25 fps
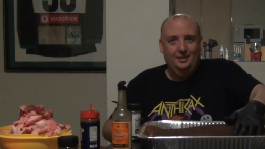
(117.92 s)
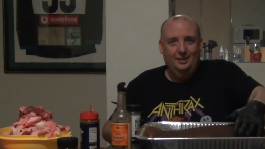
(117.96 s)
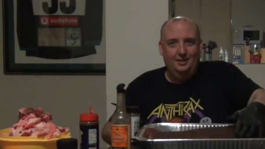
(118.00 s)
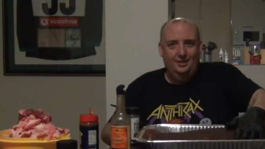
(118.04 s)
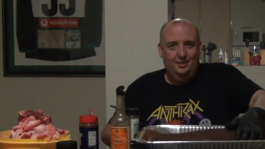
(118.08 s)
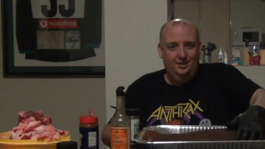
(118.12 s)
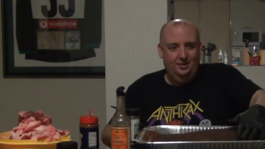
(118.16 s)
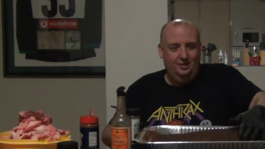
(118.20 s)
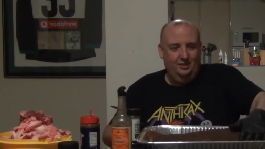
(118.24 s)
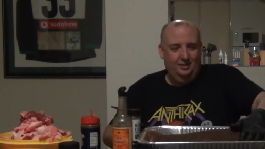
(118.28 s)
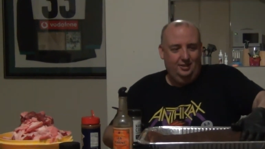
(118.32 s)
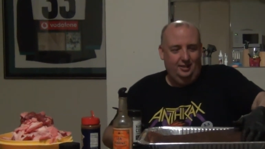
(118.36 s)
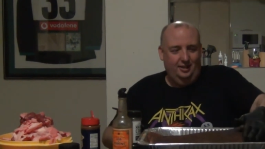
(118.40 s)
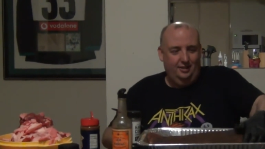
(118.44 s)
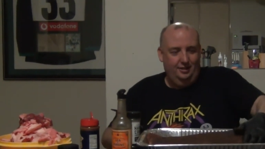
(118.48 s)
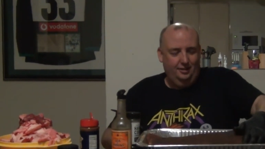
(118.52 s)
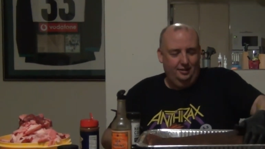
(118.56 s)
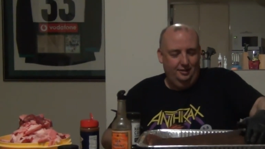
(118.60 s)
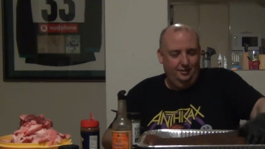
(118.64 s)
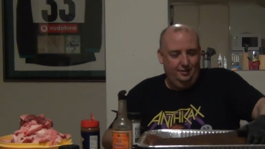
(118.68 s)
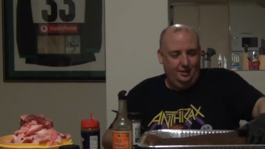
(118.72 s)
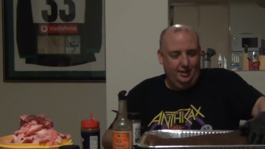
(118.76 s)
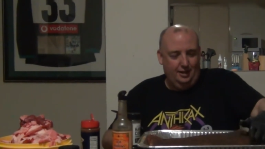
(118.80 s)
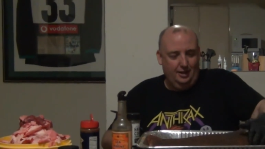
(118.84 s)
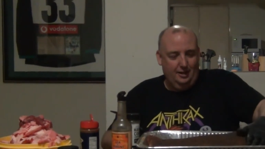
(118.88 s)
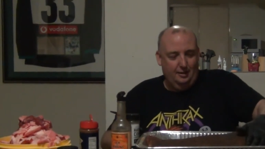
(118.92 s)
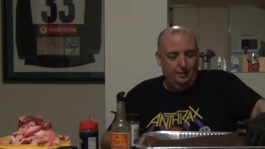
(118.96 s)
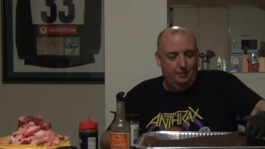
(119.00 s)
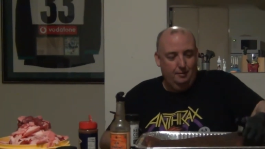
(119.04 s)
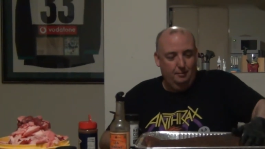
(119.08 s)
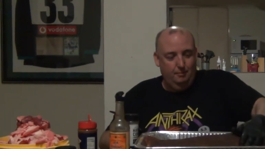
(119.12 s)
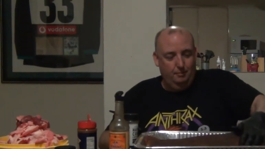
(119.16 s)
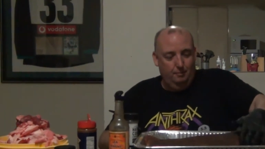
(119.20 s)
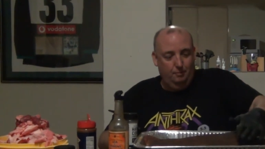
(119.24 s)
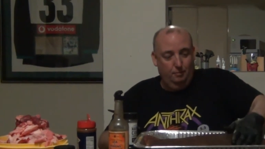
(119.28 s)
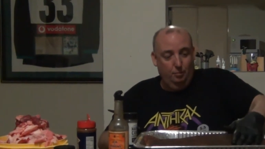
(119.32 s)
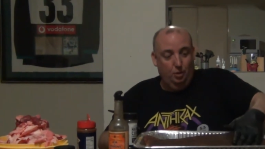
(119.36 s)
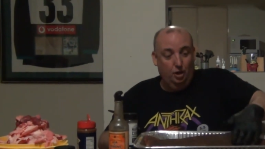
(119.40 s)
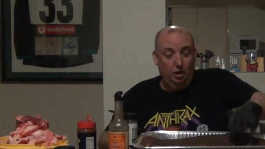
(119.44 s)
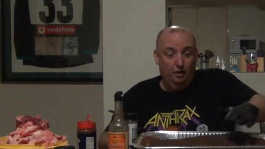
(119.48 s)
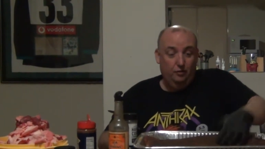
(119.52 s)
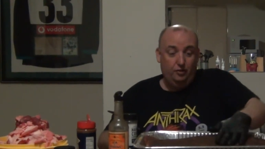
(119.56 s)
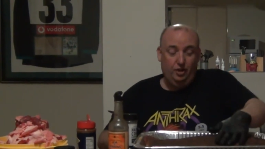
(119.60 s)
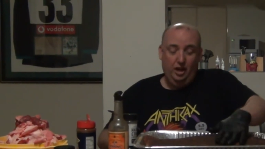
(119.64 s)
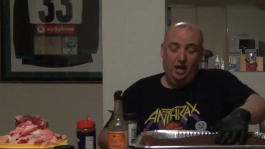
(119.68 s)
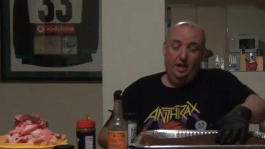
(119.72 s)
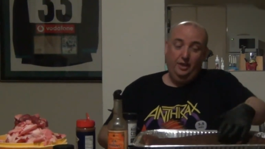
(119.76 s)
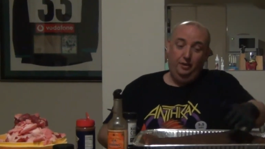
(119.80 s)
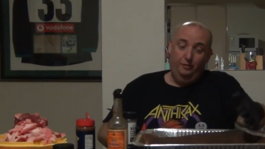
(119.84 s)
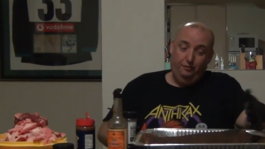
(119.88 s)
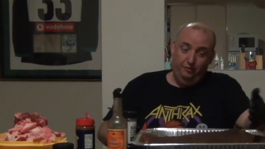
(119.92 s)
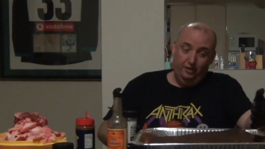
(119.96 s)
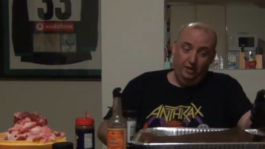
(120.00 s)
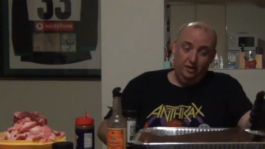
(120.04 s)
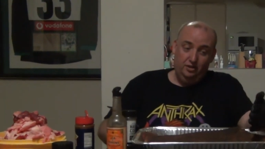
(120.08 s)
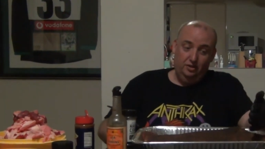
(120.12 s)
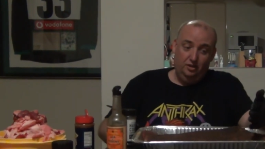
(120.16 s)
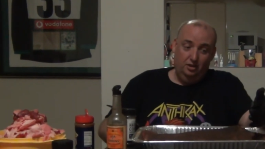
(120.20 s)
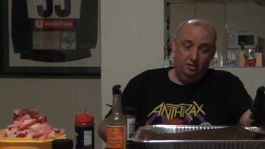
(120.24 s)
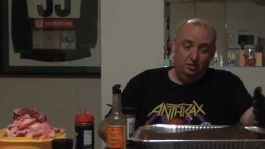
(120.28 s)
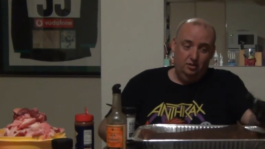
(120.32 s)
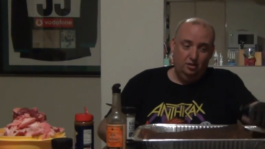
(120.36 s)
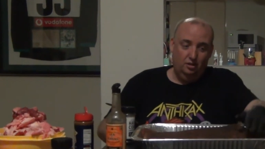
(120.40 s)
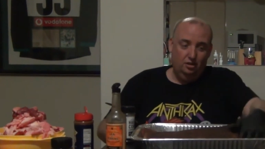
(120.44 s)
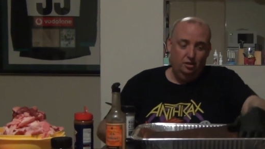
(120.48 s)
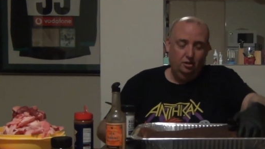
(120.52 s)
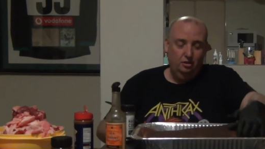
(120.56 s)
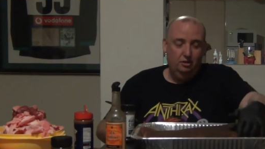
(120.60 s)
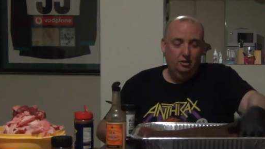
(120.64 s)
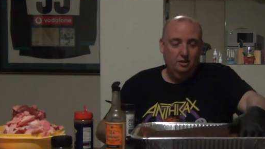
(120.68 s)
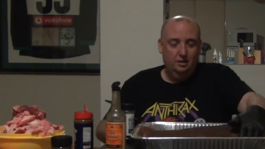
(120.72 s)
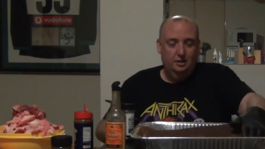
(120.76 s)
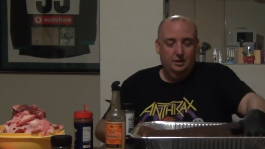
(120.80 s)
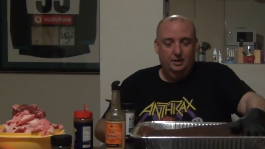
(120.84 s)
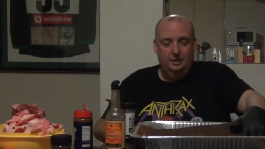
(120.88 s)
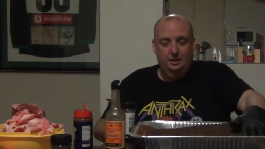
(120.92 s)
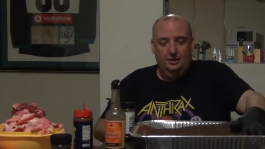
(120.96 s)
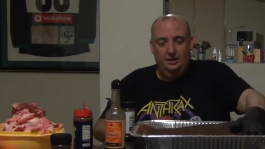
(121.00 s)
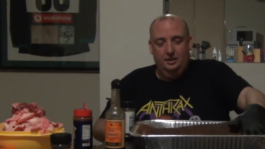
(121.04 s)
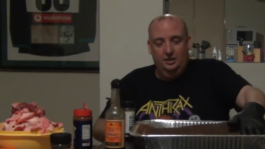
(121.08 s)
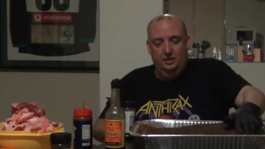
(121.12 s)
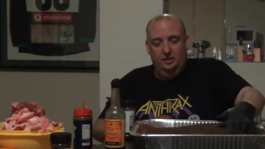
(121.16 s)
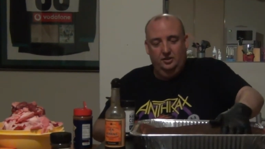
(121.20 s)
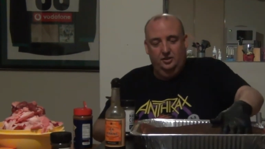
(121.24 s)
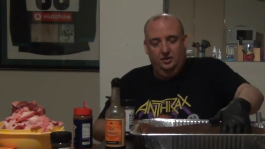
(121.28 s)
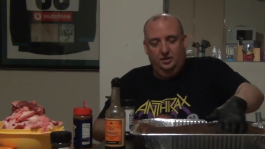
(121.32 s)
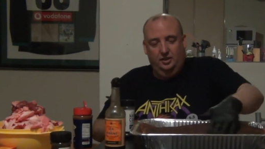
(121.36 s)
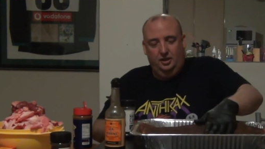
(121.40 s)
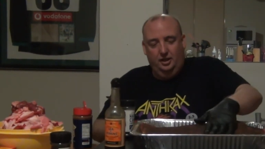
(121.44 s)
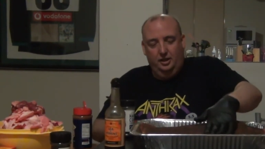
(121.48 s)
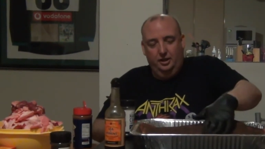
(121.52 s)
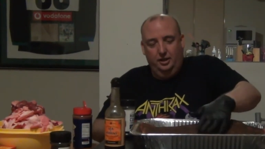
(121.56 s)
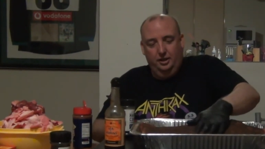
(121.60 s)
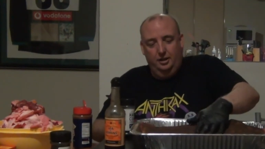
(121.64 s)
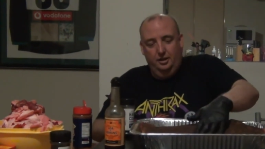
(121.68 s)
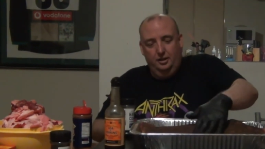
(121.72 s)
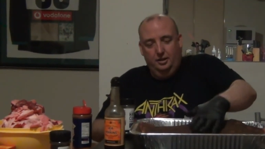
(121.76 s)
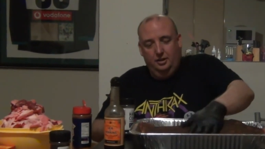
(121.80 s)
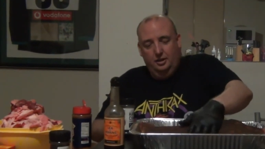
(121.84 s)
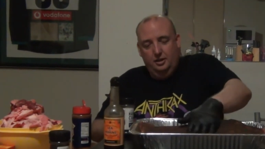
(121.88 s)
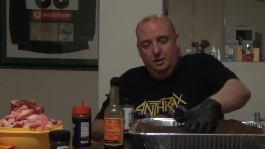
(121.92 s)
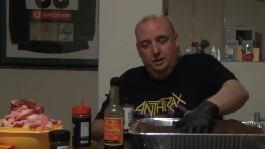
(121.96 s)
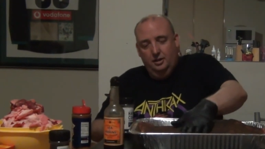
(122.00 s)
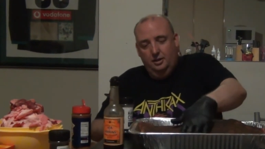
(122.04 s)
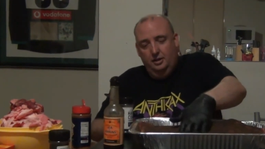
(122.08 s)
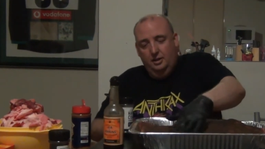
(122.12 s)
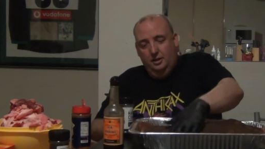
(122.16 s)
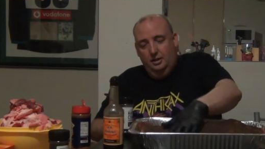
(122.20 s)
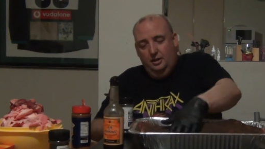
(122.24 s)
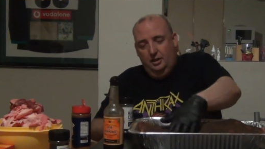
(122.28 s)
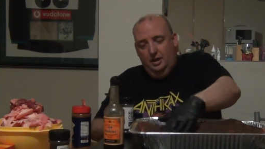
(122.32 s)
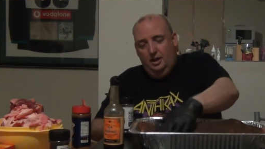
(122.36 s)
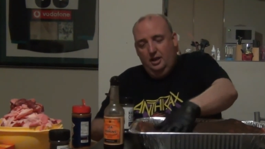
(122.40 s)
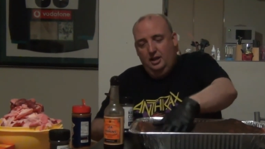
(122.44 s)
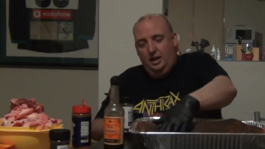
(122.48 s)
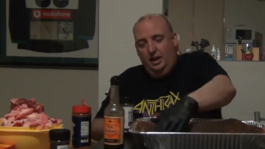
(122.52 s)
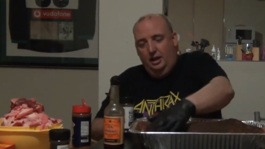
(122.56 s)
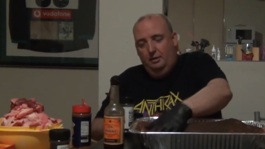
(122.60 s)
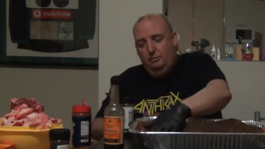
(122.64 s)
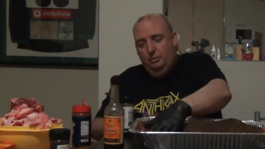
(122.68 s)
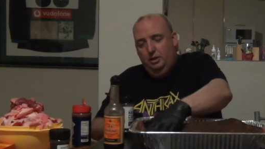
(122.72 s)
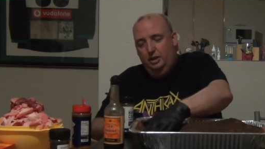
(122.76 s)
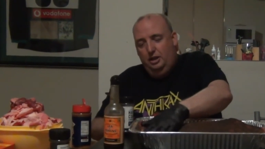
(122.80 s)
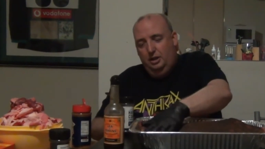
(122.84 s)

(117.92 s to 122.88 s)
So, well, I've got other friends that do. So, you know, it really